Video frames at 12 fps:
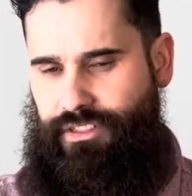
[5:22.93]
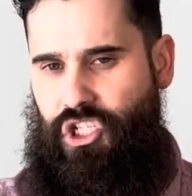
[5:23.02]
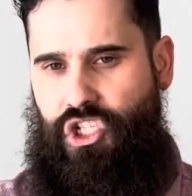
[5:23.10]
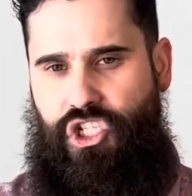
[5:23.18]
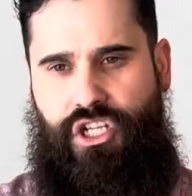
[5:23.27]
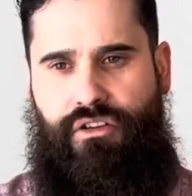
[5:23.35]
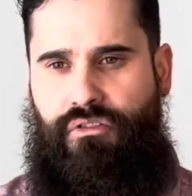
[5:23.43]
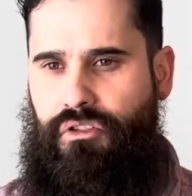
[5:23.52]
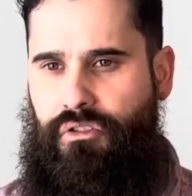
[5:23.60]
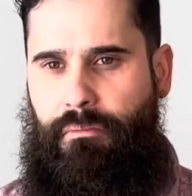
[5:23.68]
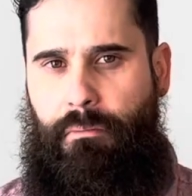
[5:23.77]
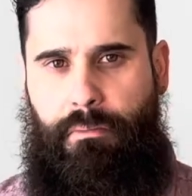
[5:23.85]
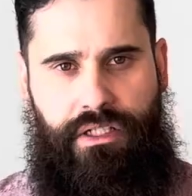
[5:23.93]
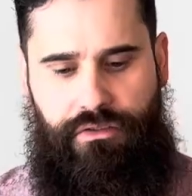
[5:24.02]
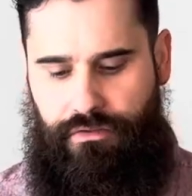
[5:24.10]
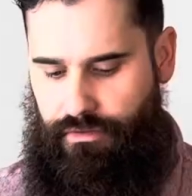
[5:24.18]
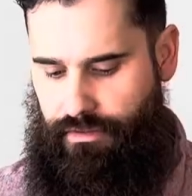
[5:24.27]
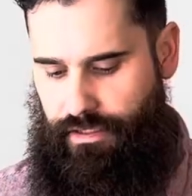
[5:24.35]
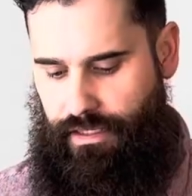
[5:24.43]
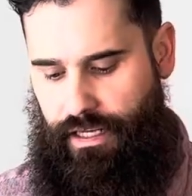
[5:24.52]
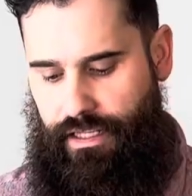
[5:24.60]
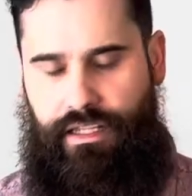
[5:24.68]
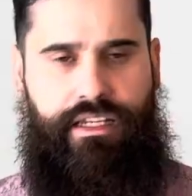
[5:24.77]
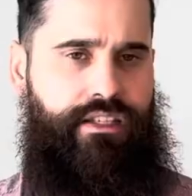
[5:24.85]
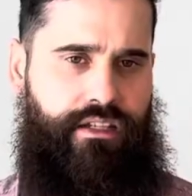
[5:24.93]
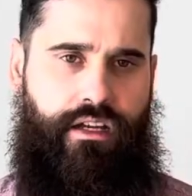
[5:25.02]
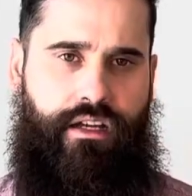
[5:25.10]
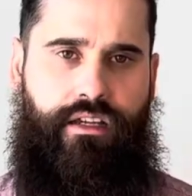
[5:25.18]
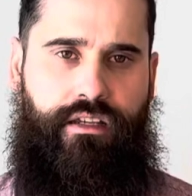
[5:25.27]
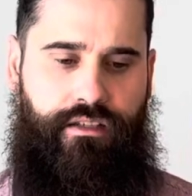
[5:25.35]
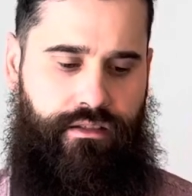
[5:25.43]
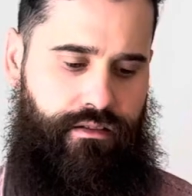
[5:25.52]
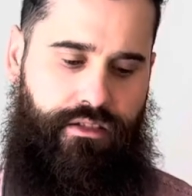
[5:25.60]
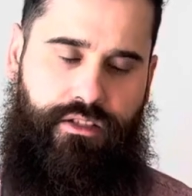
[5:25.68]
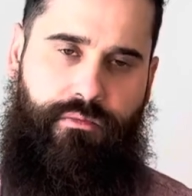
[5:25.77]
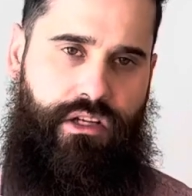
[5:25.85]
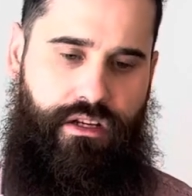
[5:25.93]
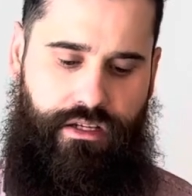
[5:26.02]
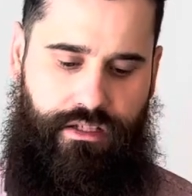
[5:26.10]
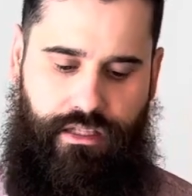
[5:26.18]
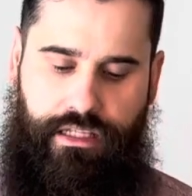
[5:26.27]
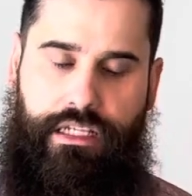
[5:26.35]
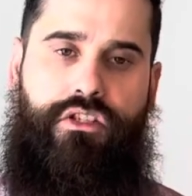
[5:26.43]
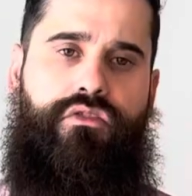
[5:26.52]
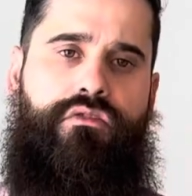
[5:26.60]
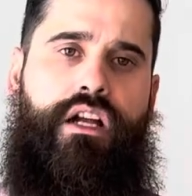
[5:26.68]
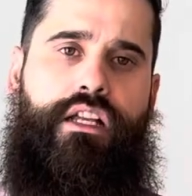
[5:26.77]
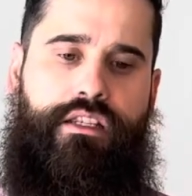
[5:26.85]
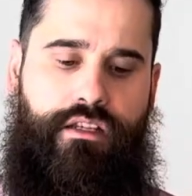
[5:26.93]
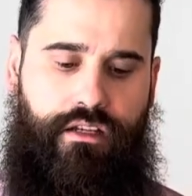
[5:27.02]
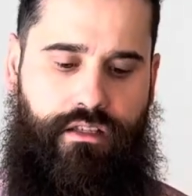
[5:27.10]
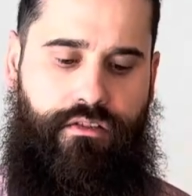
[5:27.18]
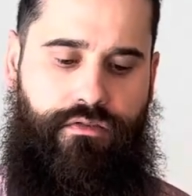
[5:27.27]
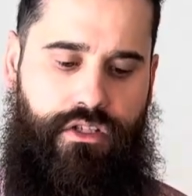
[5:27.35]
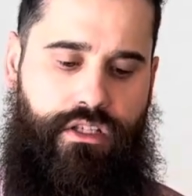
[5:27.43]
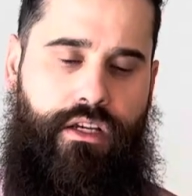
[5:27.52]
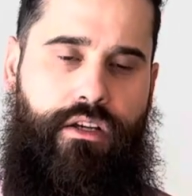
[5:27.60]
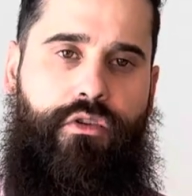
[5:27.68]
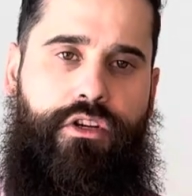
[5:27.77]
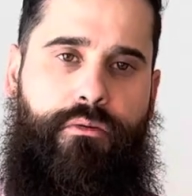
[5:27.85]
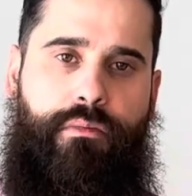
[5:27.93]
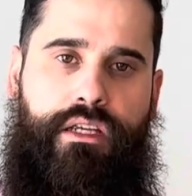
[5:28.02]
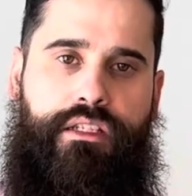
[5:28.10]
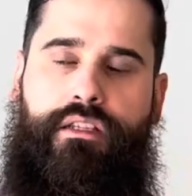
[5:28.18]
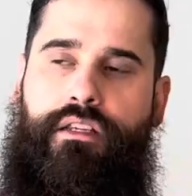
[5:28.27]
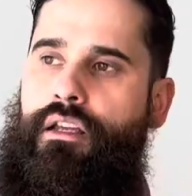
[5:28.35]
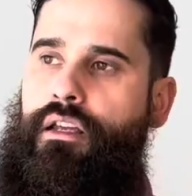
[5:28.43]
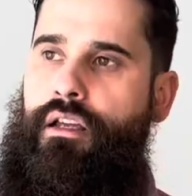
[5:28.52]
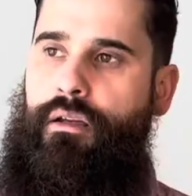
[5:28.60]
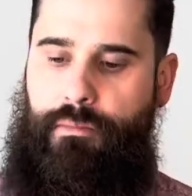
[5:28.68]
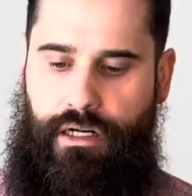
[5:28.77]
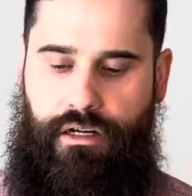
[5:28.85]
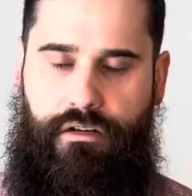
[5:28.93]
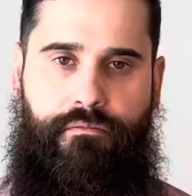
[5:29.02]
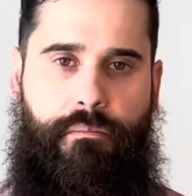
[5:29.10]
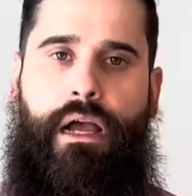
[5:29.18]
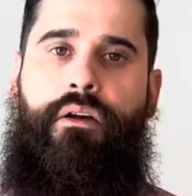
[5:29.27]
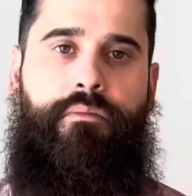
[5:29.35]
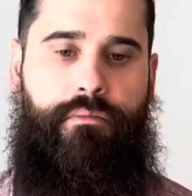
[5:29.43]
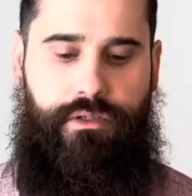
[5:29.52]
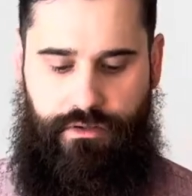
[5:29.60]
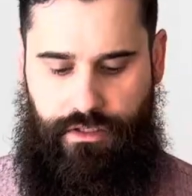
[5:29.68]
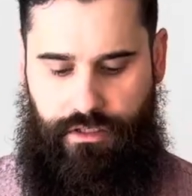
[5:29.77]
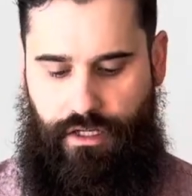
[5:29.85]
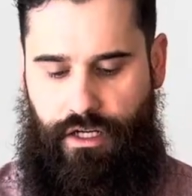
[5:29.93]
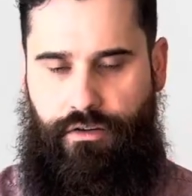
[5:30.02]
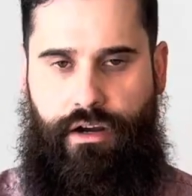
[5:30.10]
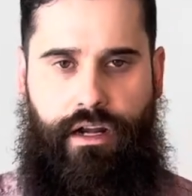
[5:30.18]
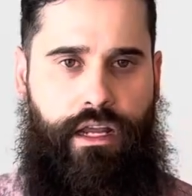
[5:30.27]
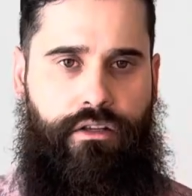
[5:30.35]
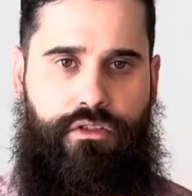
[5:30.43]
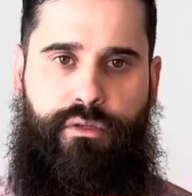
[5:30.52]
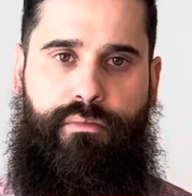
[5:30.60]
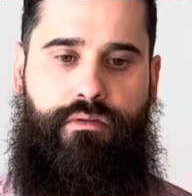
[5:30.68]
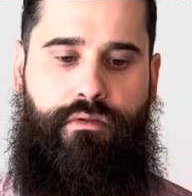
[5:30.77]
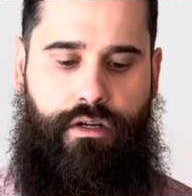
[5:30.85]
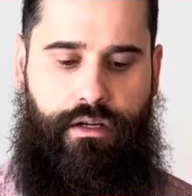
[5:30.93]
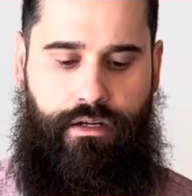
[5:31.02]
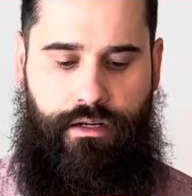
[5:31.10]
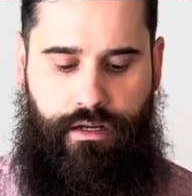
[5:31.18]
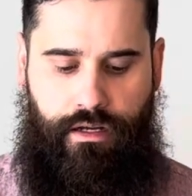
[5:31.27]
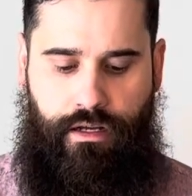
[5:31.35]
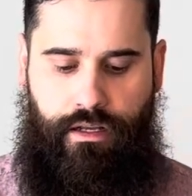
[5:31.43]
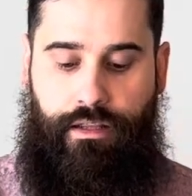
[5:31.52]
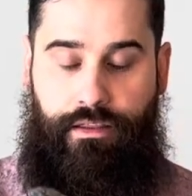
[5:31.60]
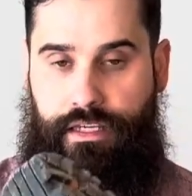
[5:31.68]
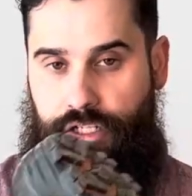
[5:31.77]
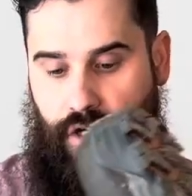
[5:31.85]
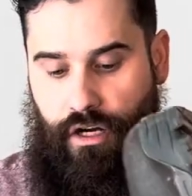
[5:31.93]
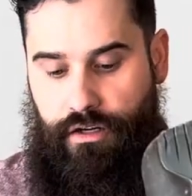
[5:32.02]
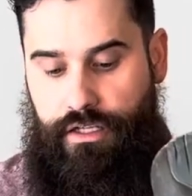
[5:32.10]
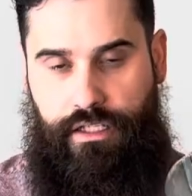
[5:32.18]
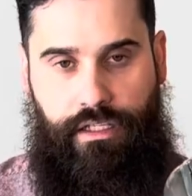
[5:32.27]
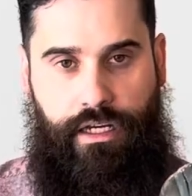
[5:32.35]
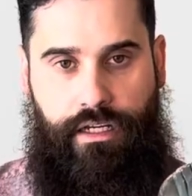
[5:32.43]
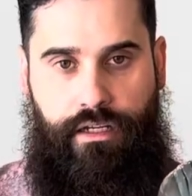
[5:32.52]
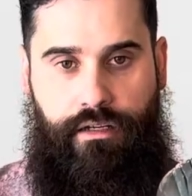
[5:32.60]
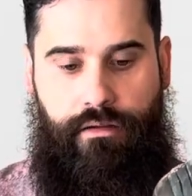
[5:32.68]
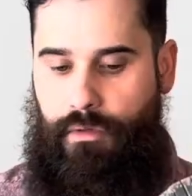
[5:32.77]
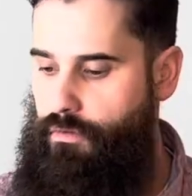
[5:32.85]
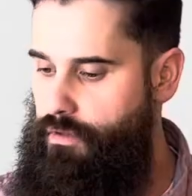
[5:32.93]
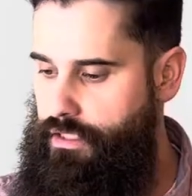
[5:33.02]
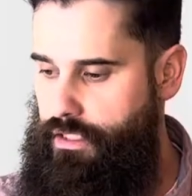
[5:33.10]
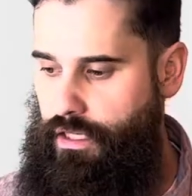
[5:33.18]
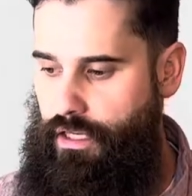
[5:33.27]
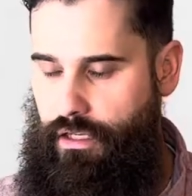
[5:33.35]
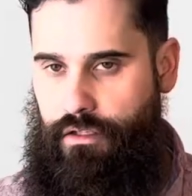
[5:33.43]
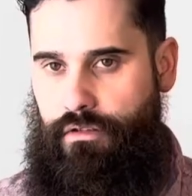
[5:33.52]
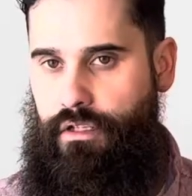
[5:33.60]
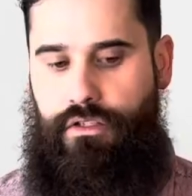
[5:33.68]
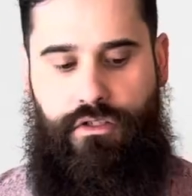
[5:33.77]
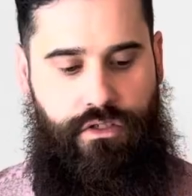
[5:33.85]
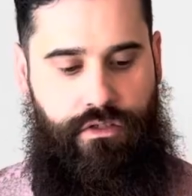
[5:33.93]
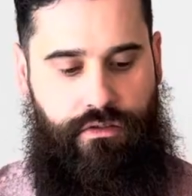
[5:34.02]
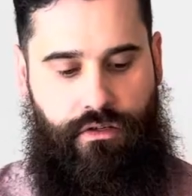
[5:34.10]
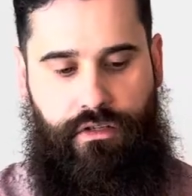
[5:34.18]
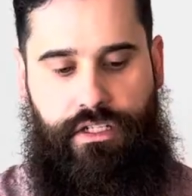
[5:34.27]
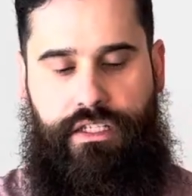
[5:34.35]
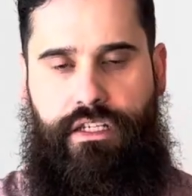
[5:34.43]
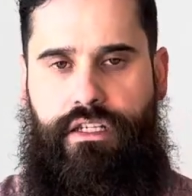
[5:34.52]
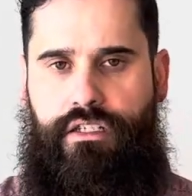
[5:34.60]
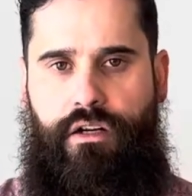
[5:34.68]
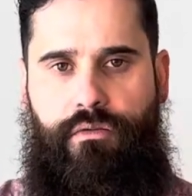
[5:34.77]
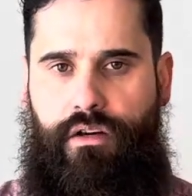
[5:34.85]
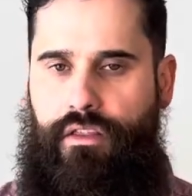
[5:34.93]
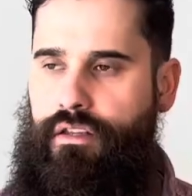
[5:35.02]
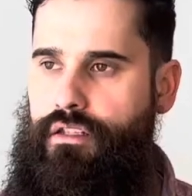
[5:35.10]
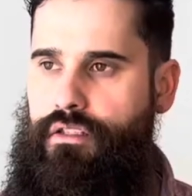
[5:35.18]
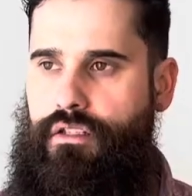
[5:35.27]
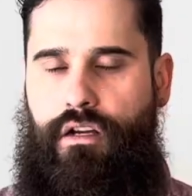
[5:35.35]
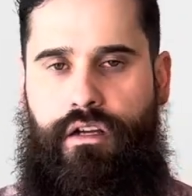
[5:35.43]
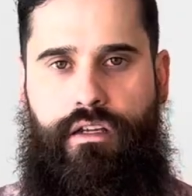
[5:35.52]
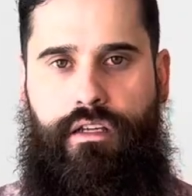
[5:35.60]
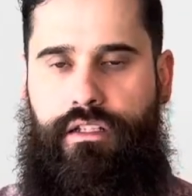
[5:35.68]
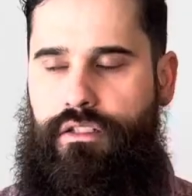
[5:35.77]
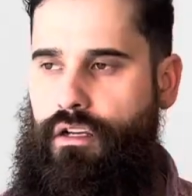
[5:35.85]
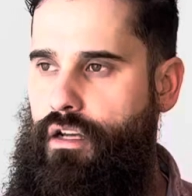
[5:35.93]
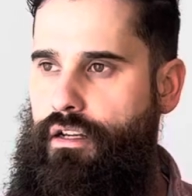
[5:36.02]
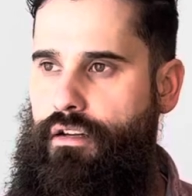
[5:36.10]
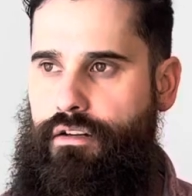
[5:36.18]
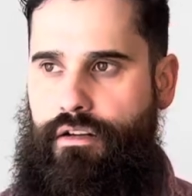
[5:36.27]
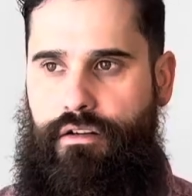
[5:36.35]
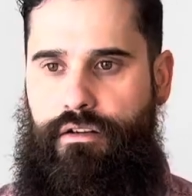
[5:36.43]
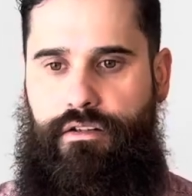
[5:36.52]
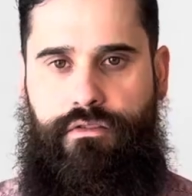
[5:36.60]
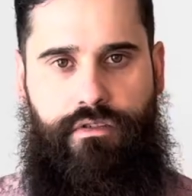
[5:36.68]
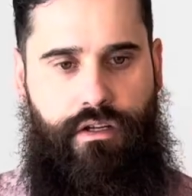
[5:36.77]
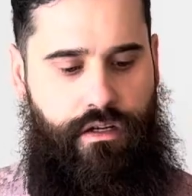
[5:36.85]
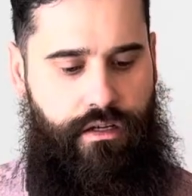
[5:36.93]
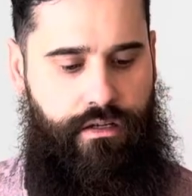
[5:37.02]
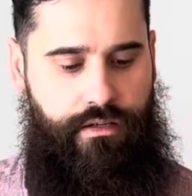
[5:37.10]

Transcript: general boot, and they suck, just to be honest. These do not suck. This feels like one of your best pair of mountain boots. It's got great ankle support. These are insulated, but once again, you get to choose. Early season, I'll wear a thin sock. It gets hot down here, Utah,